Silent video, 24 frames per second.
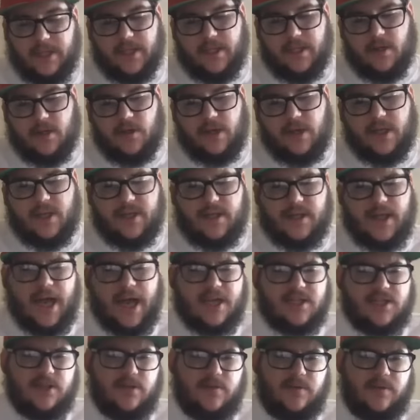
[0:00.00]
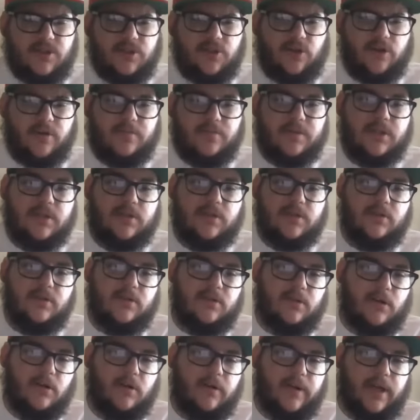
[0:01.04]
Oh, yeah. There has to be streams and
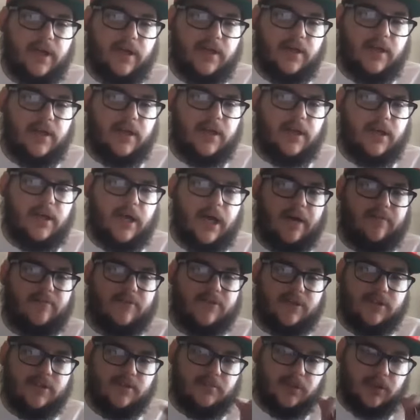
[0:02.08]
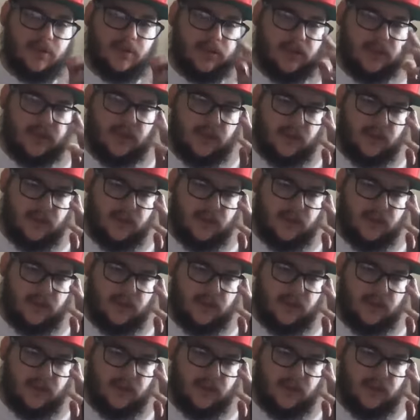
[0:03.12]
all that. Yeah, yeah. Obviously, but yeah.